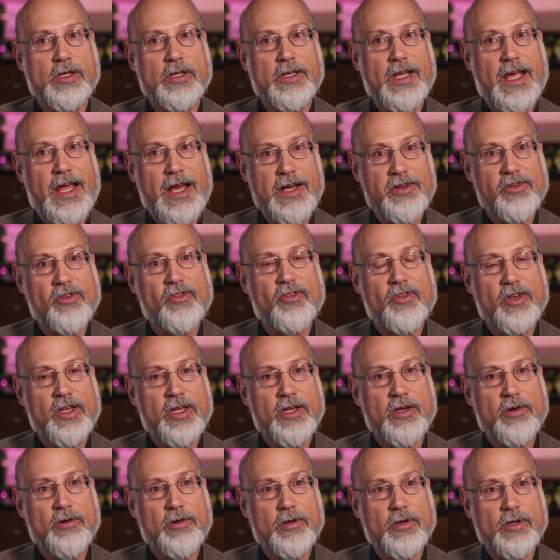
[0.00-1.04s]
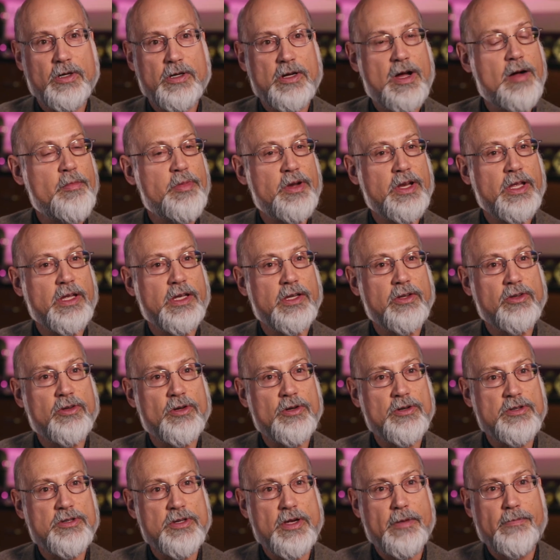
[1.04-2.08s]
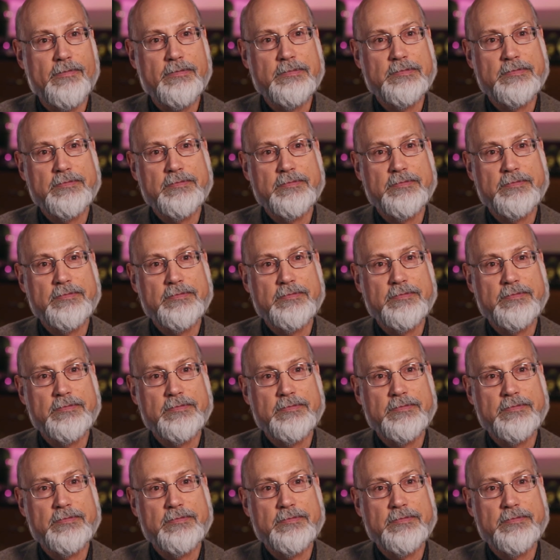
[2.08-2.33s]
an agency or a company internship.